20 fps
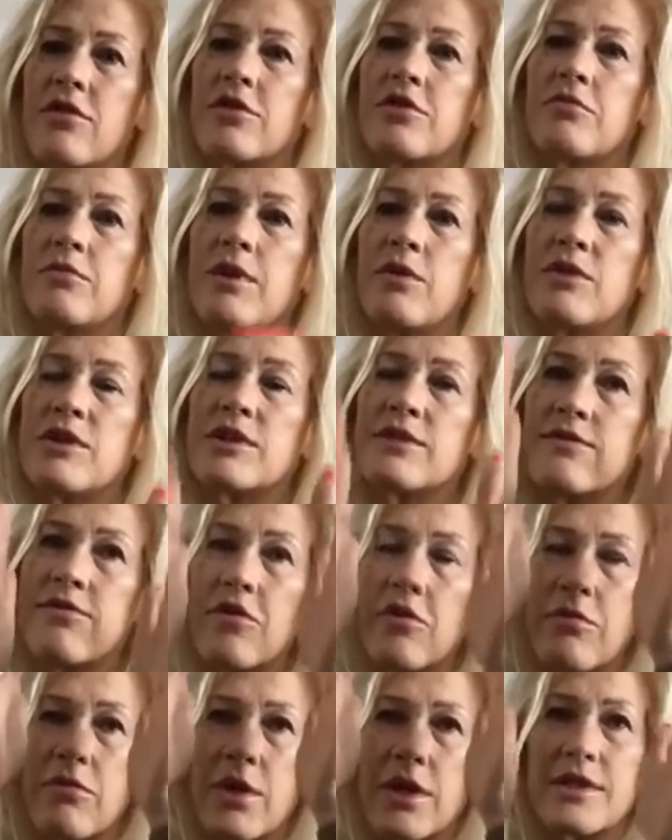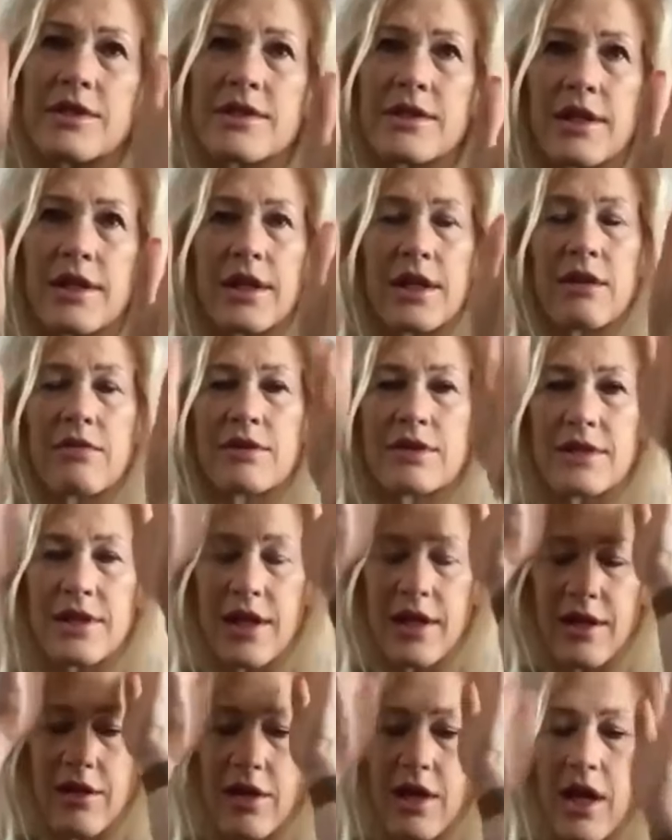To me it was 4 months, and I was
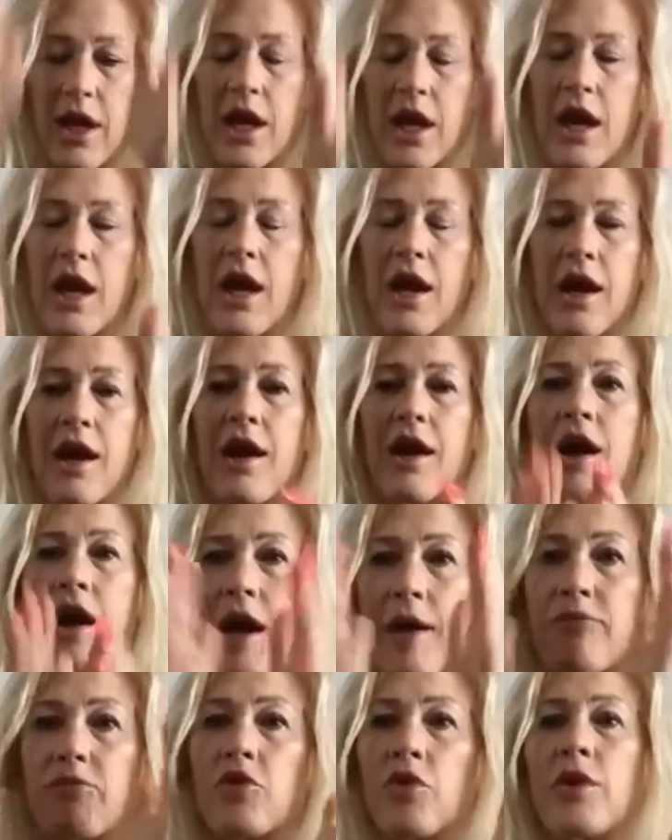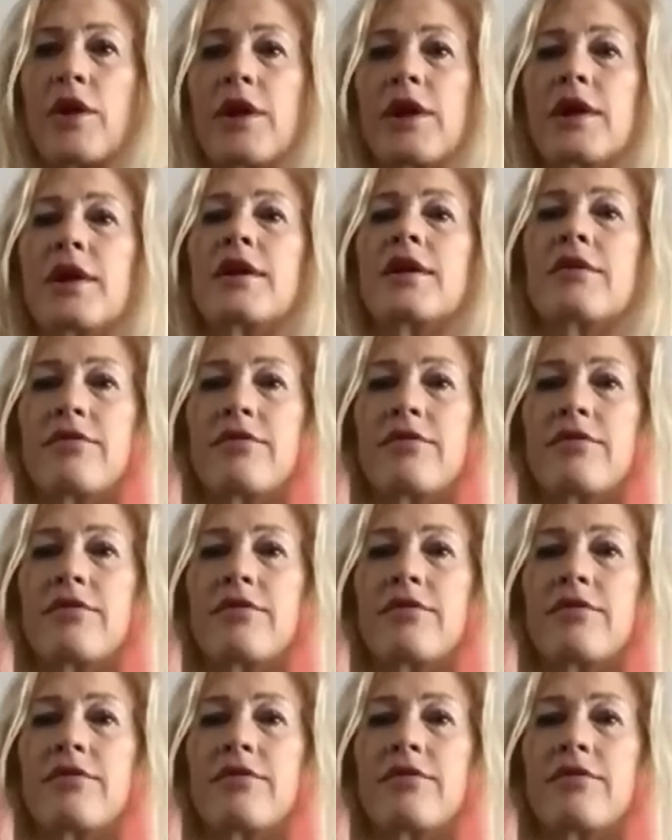like, okay, I'm doing it.